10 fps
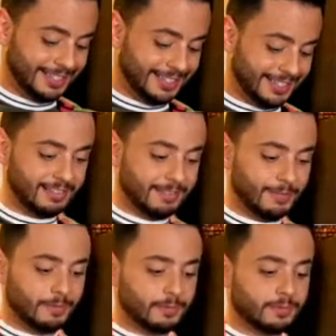
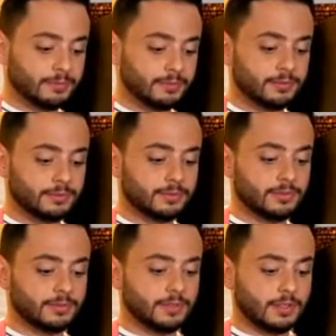
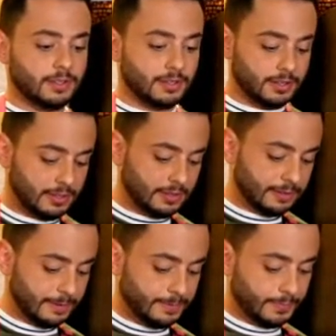
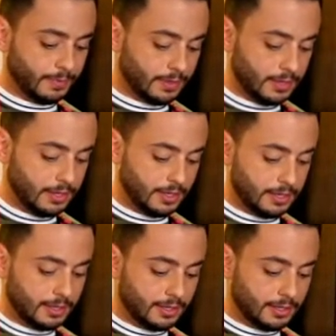
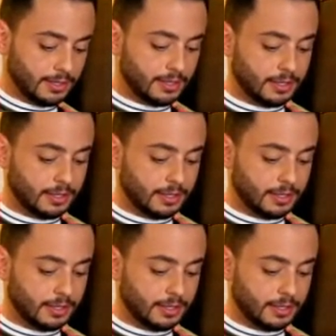[no speech]